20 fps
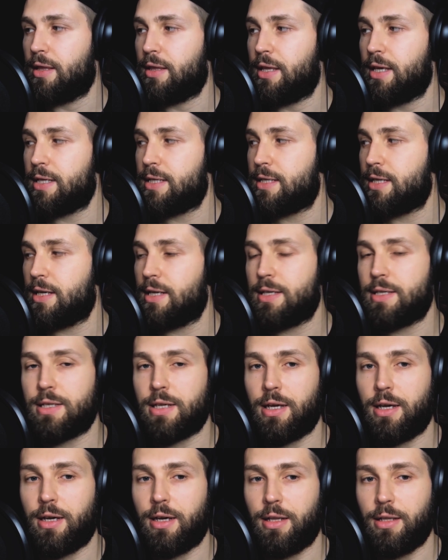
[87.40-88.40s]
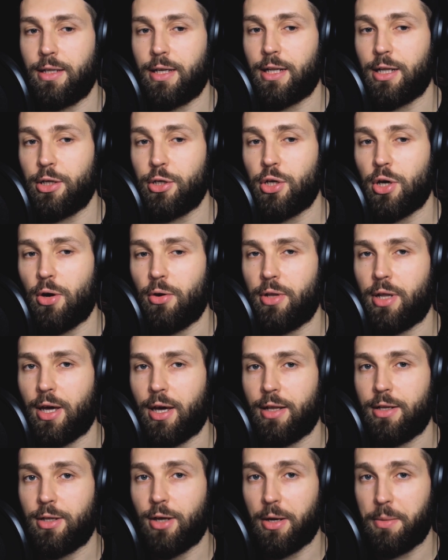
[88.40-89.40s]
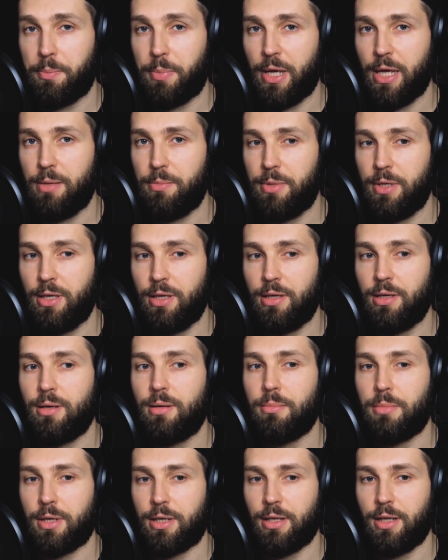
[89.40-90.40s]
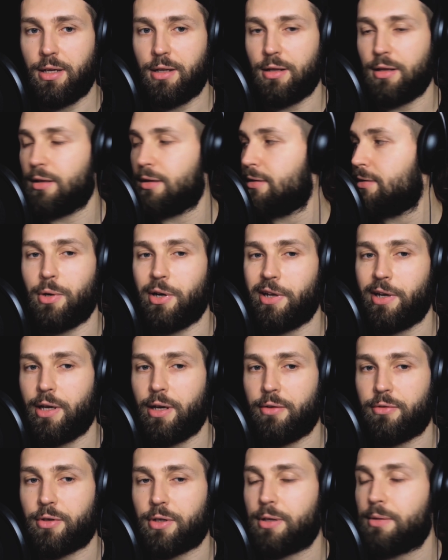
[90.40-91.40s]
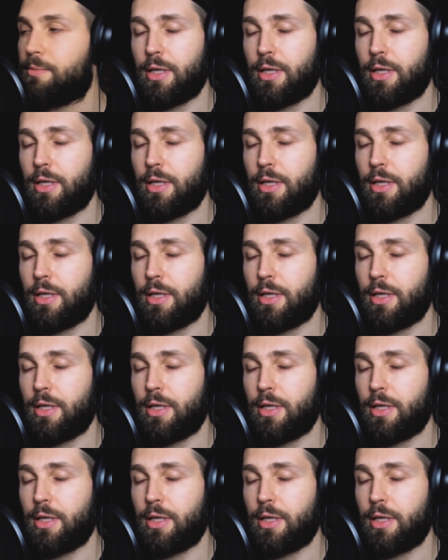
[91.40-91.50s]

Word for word: This is uh, Little Yoda, not baby, but little, whatever.